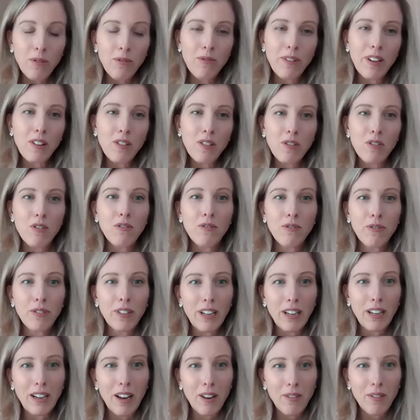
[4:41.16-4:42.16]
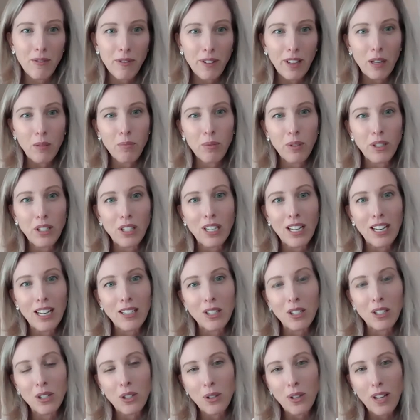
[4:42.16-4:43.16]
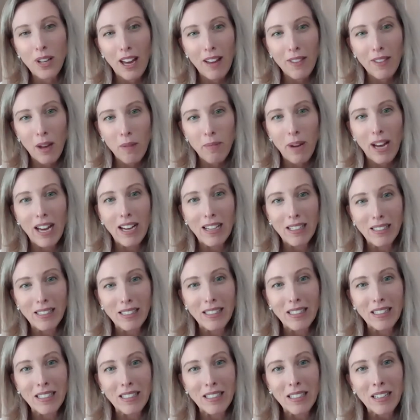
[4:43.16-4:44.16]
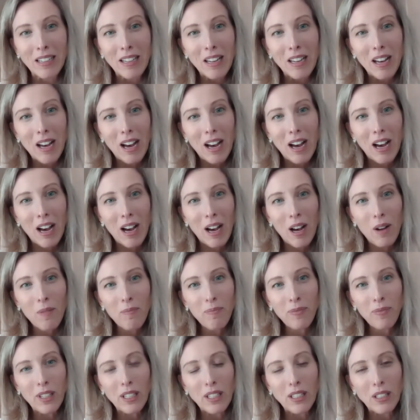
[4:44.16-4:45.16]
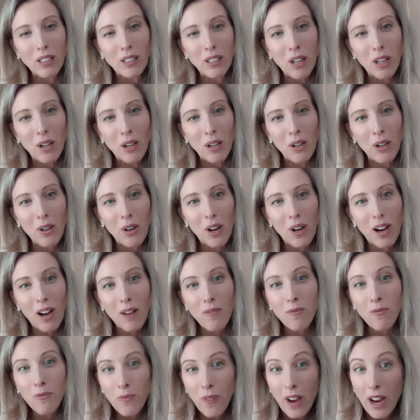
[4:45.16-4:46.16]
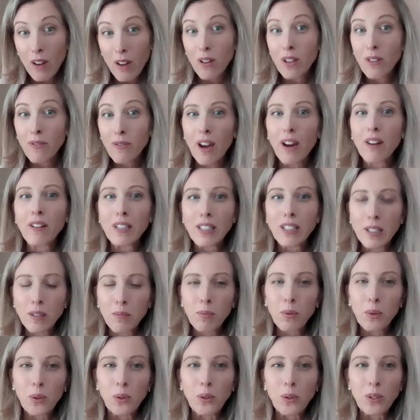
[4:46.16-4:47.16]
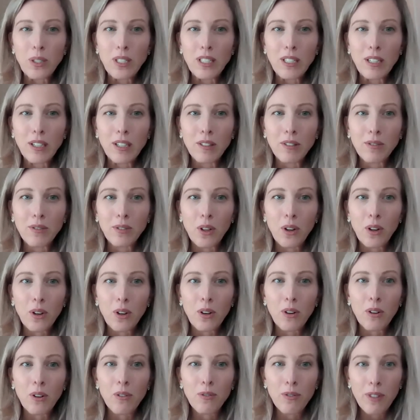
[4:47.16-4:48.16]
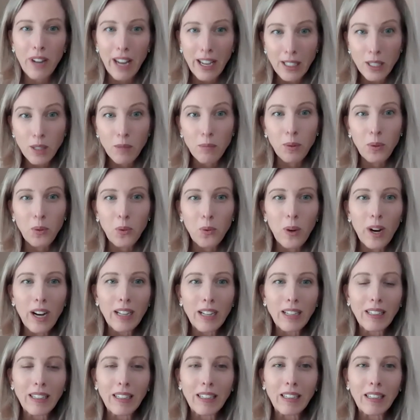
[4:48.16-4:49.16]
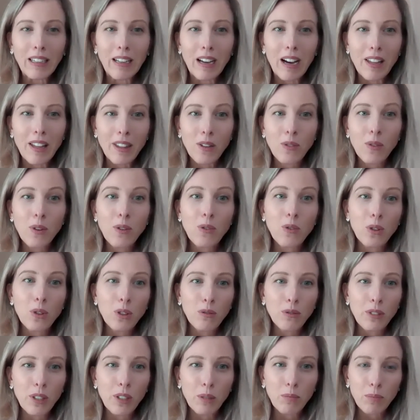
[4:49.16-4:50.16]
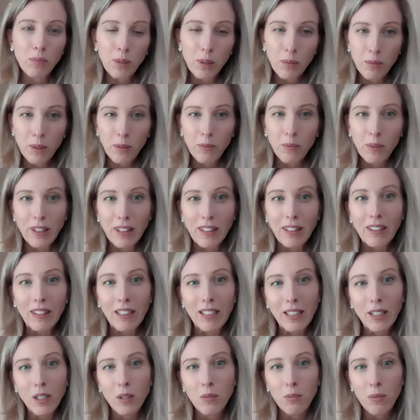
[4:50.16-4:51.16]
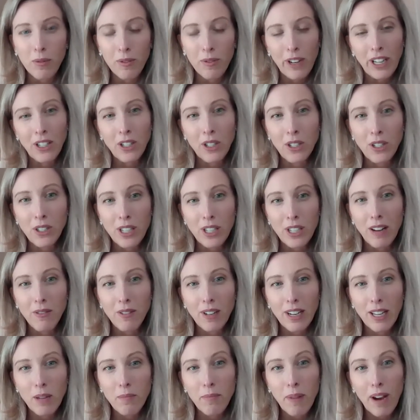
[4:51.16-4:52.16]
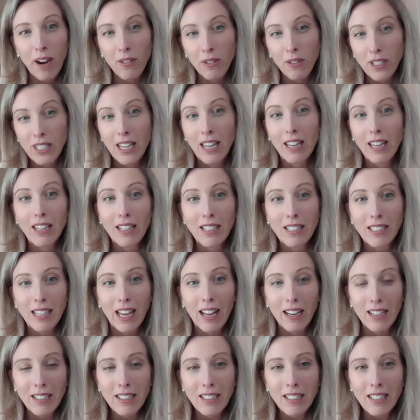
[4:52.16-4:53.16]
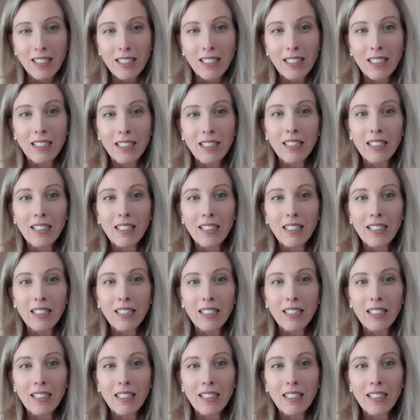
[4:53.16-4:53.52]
feel confident and feel appreciated, you get their best. So I'm very, very supportive of flexible working. I think we've got a real problem within the legal profession generally about retaining talent.